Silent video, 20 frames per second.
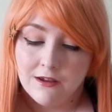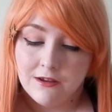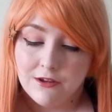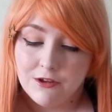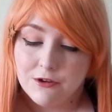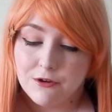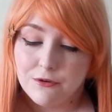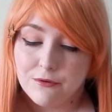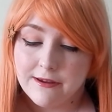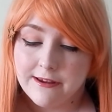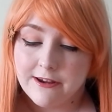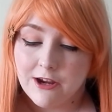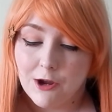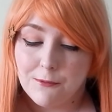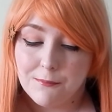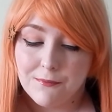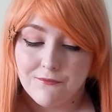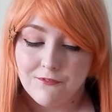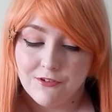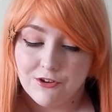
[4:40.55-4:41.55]
You creak
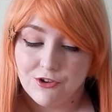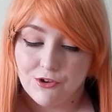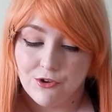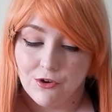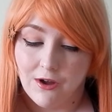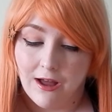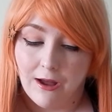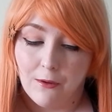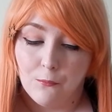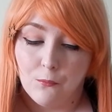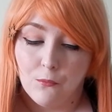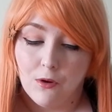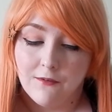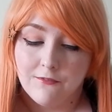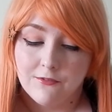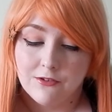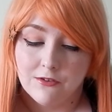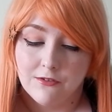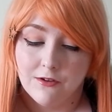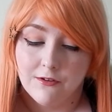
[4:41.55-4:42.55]
open the door and
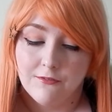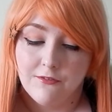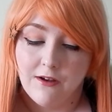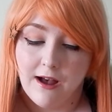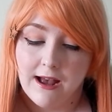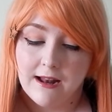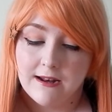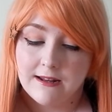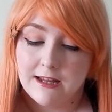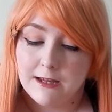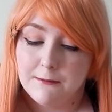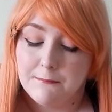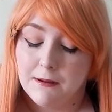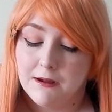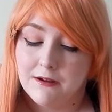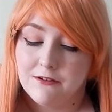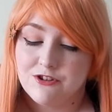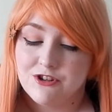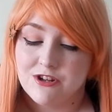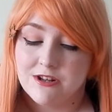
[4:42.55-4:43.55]
wafts of a violet
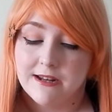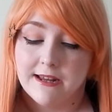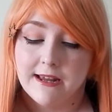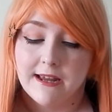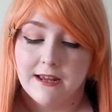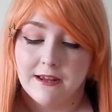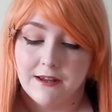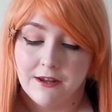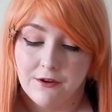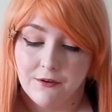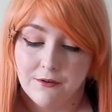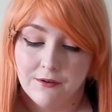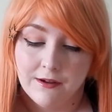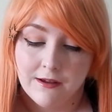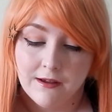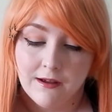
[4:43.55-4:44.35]
potion hit you.